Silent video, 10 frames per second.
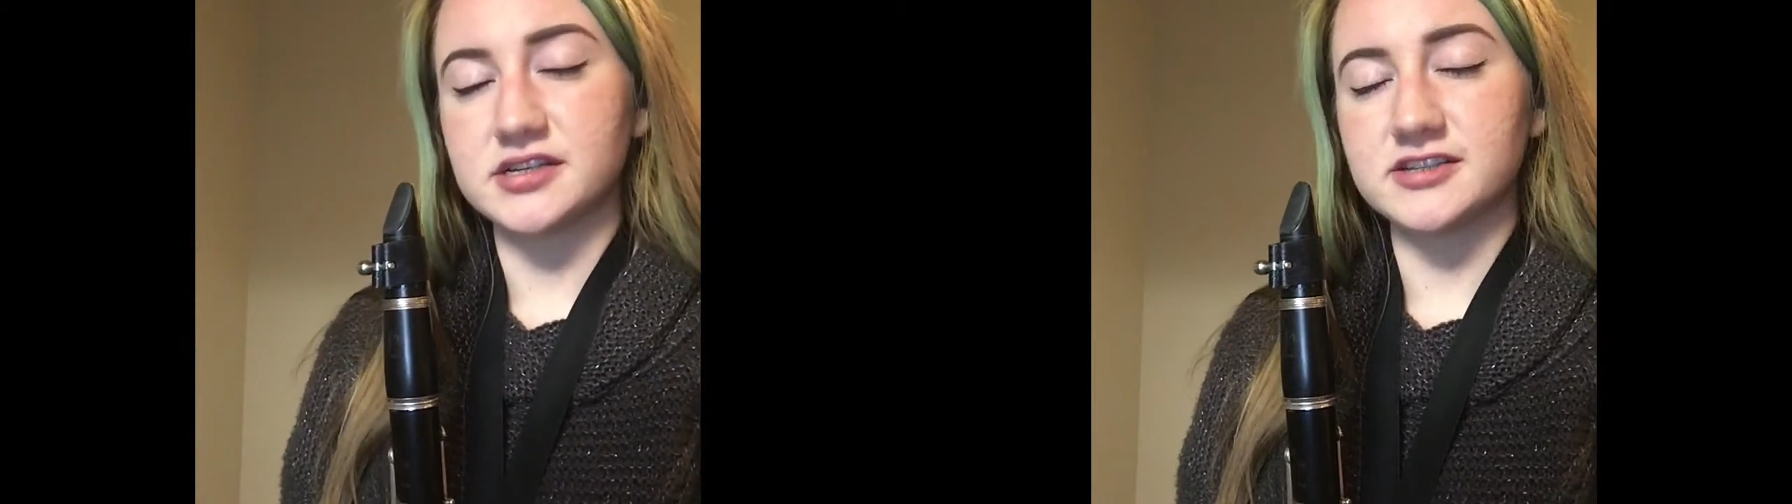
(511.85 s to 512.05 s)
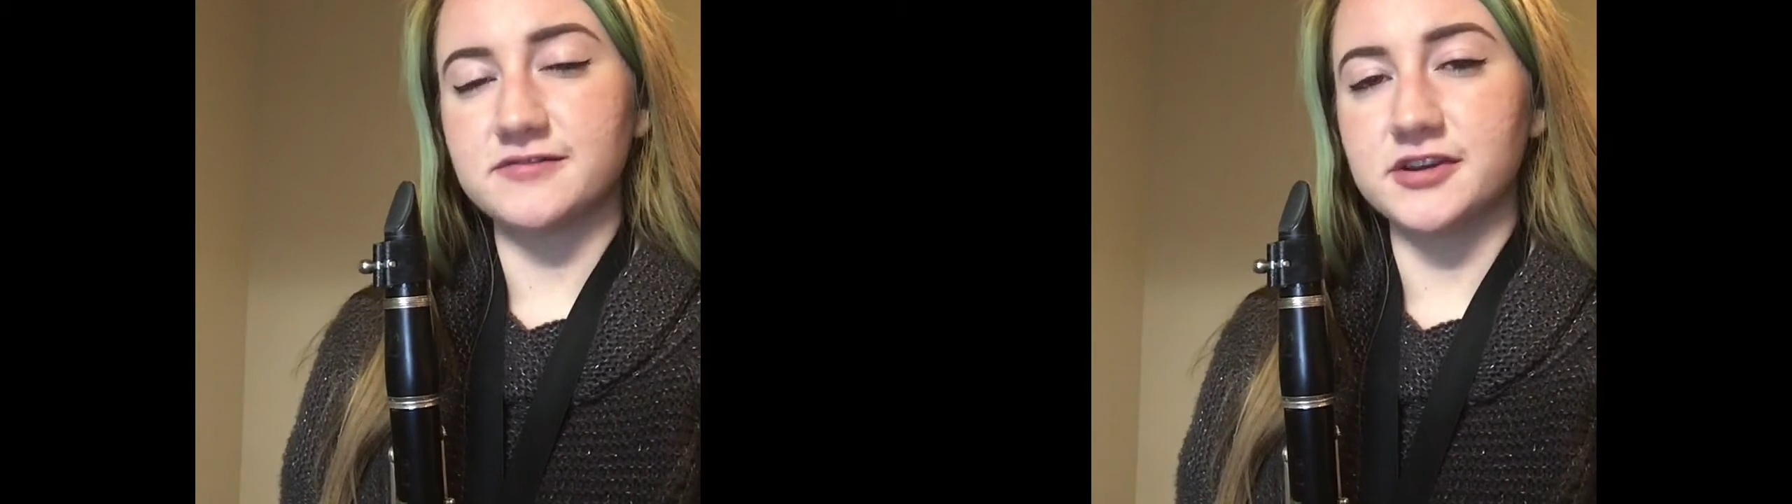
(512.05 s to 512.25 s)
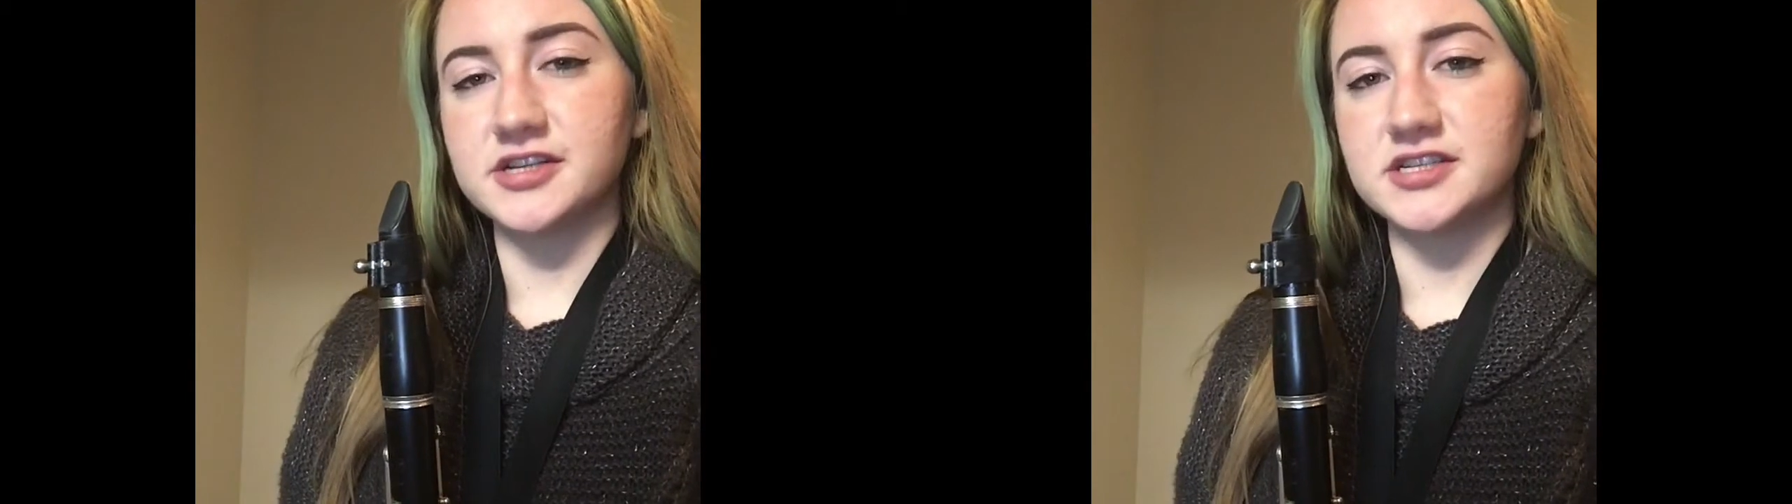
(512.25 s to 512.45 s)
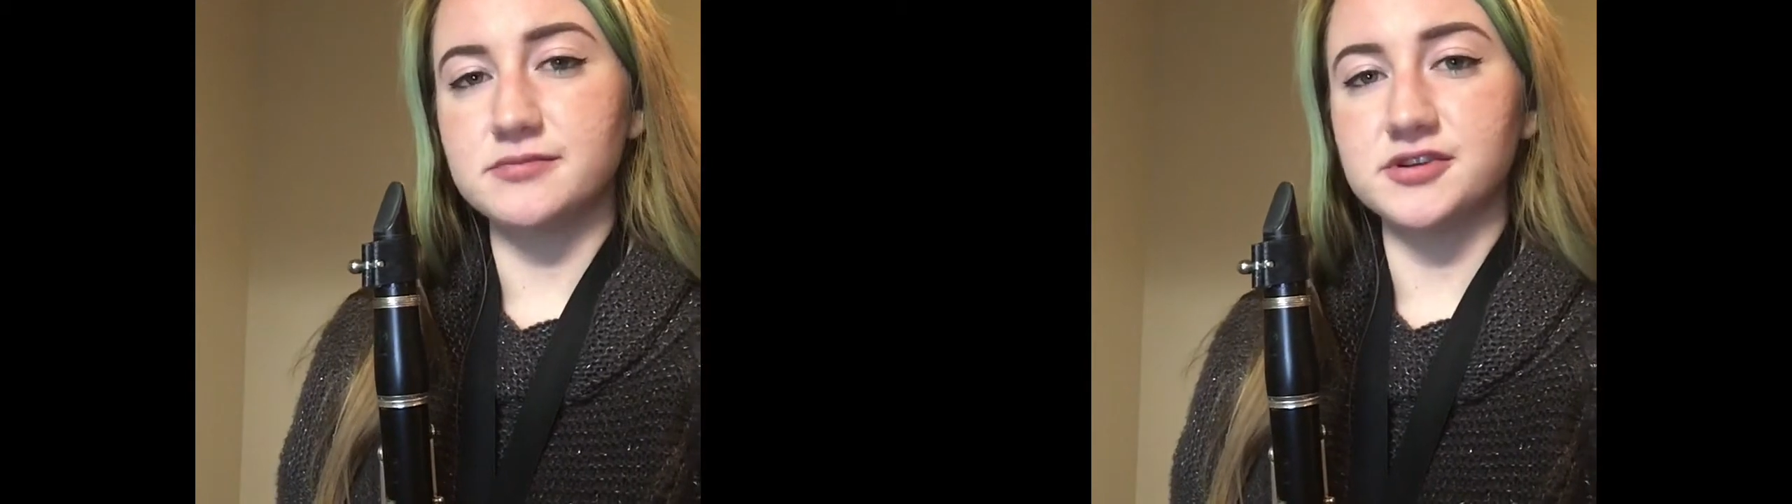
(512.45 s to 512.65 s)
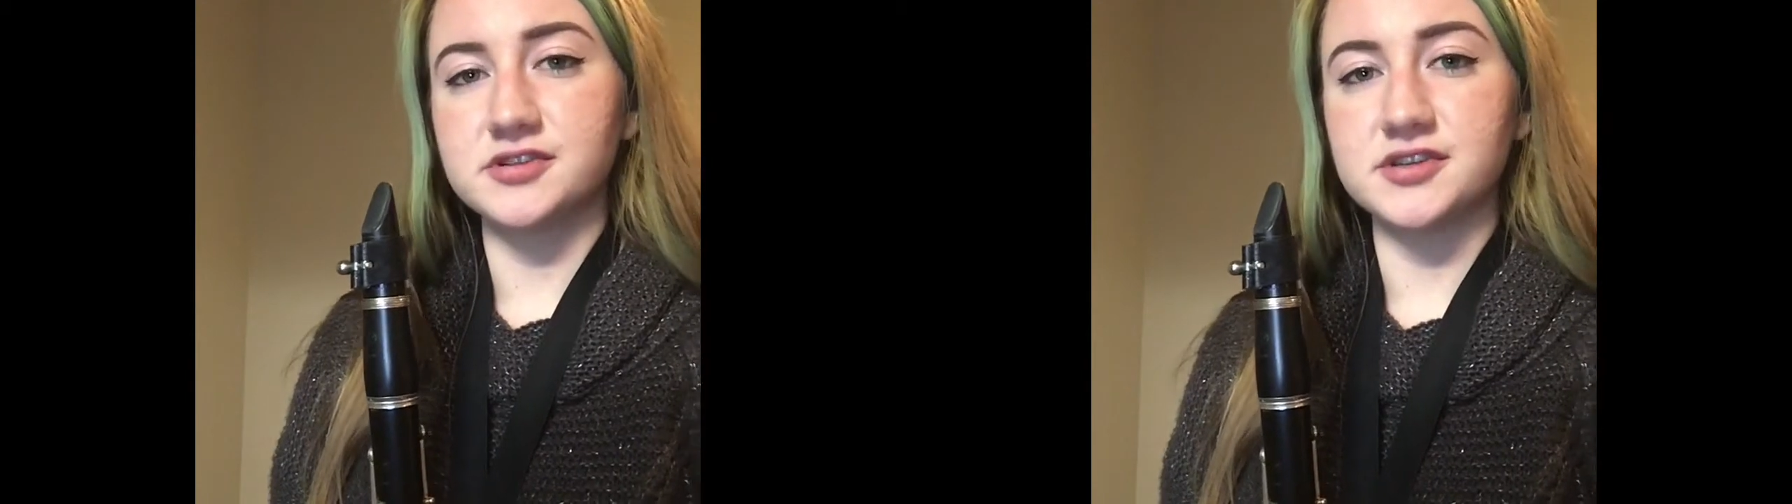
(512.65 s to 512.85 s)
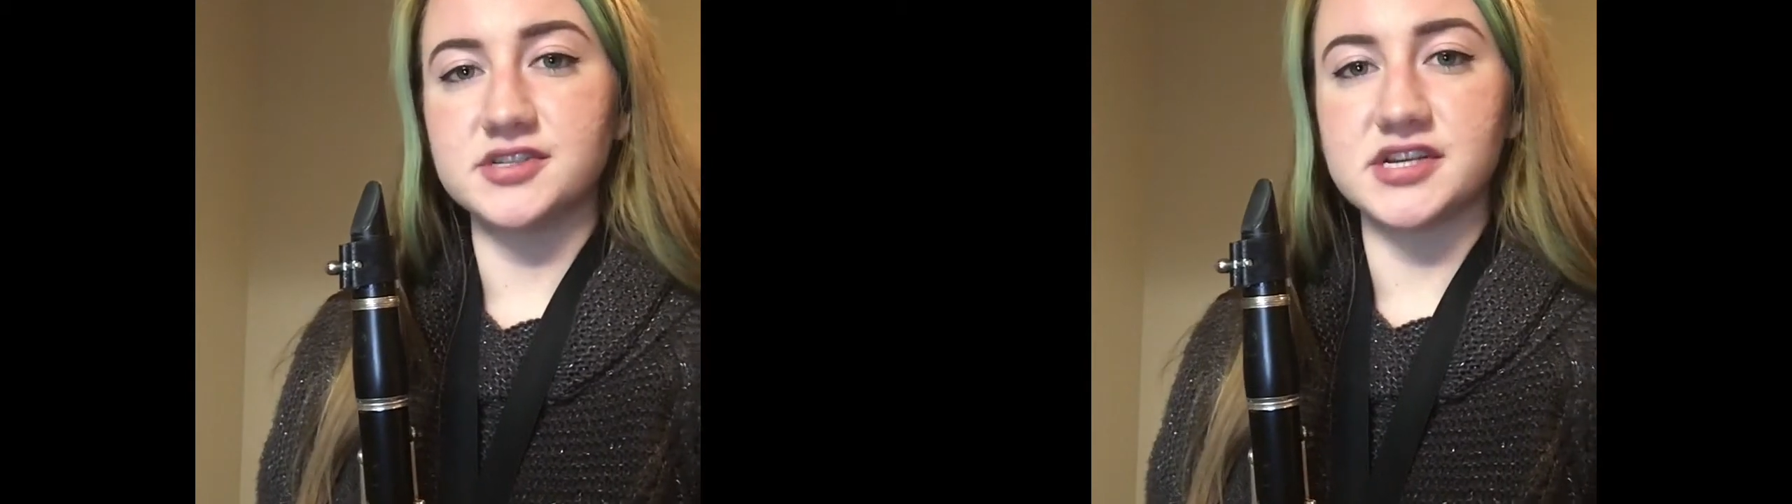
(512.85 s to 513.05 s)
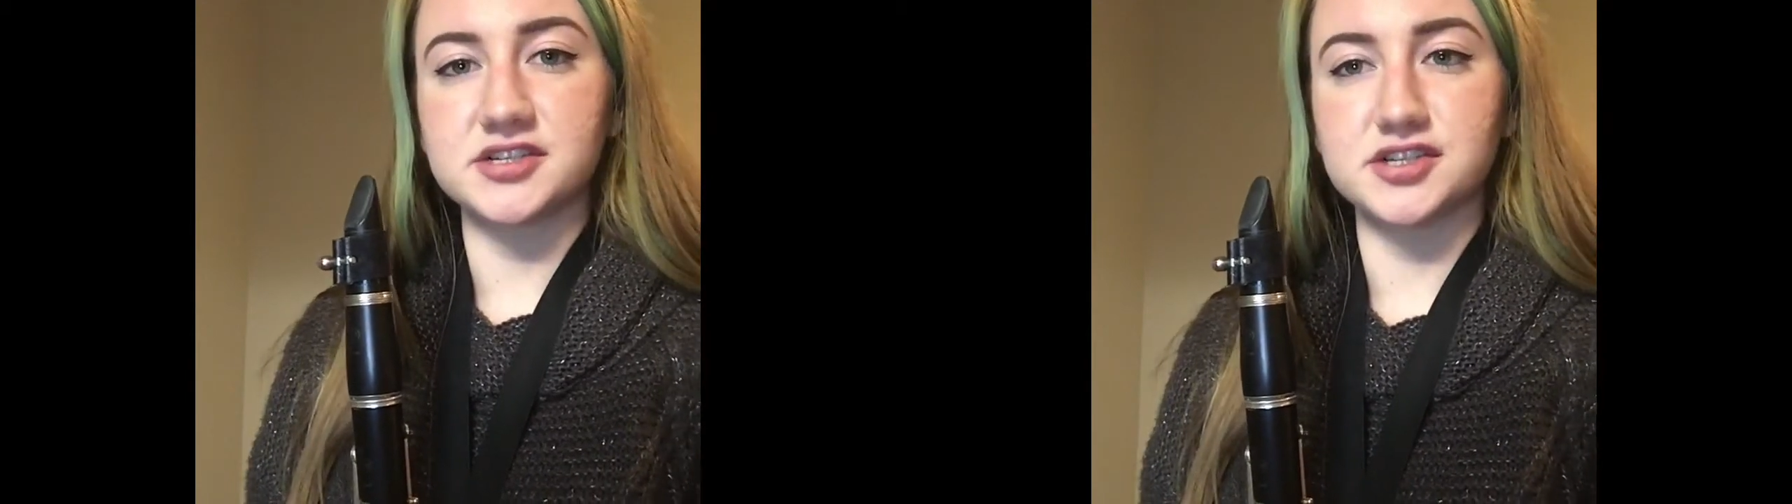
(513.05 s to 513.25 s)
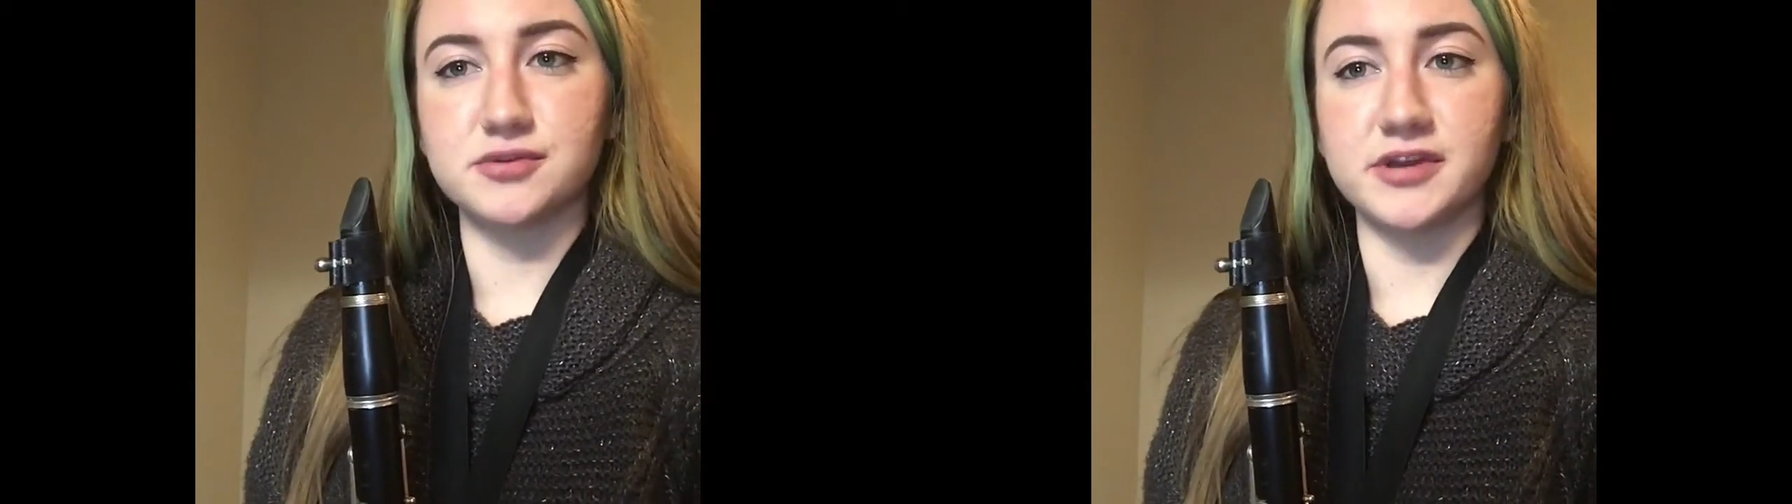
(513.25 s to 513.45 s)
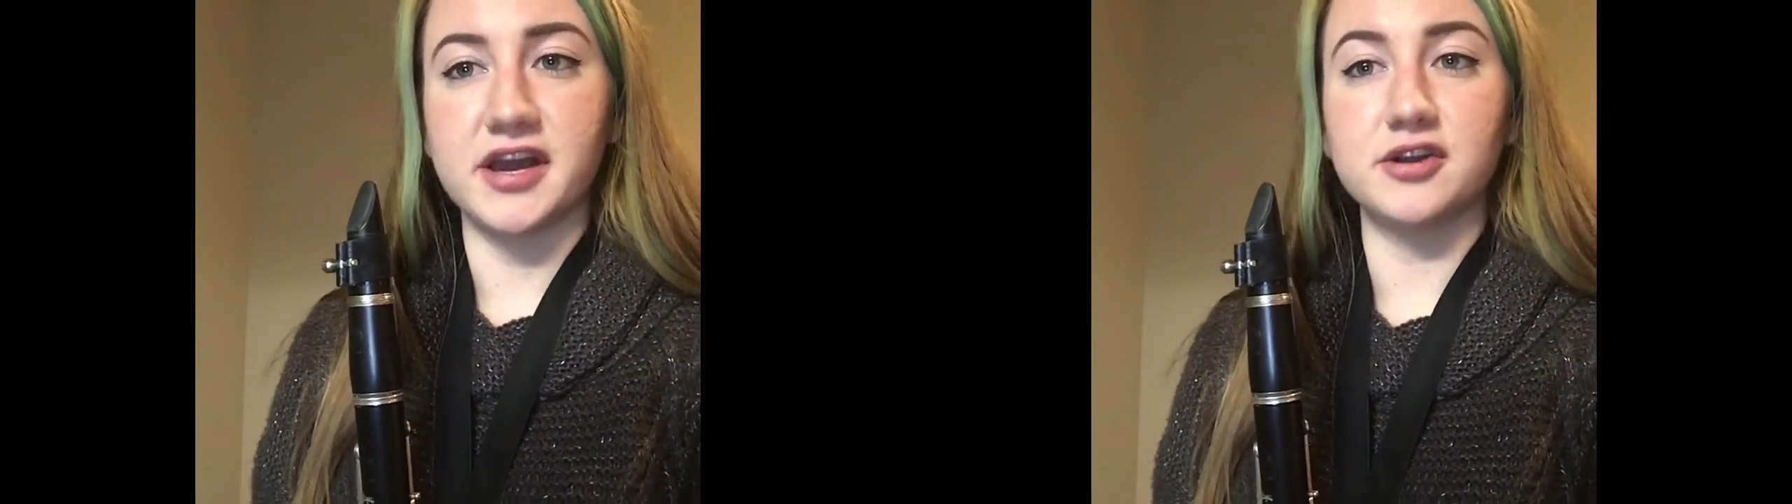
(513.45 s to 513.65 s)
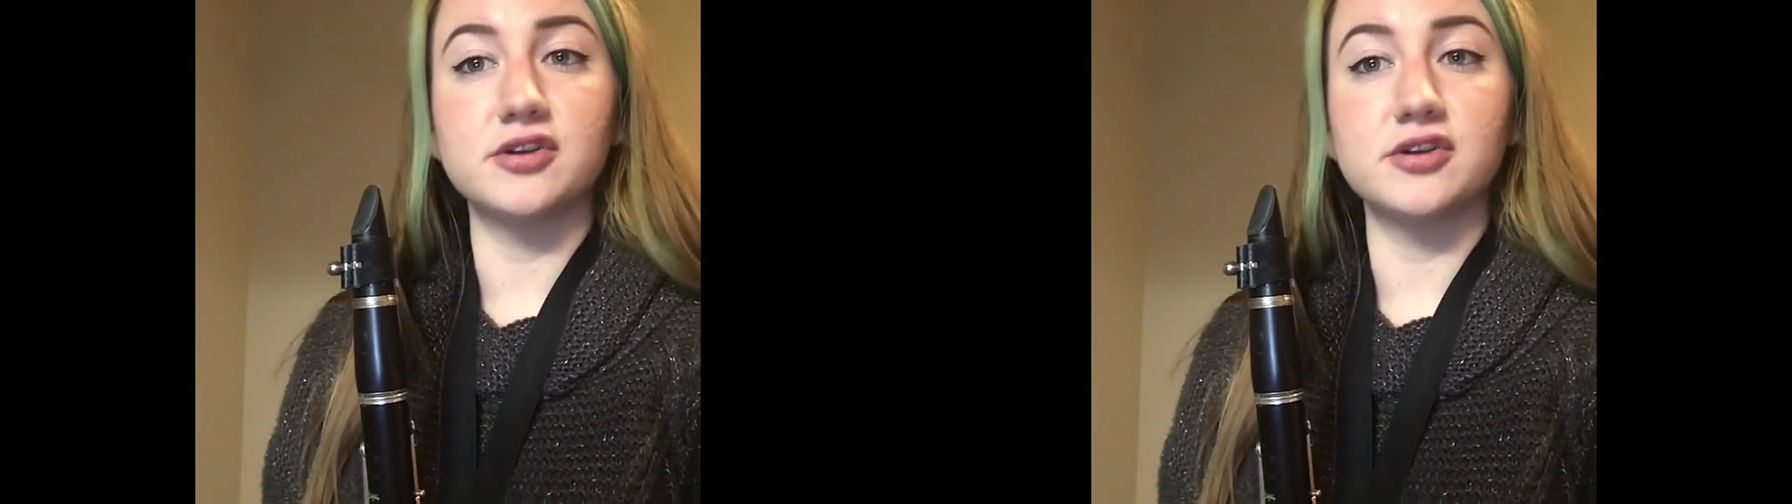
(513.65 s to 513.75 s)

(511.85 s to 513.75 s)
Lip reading: and it's very similar to the section that we had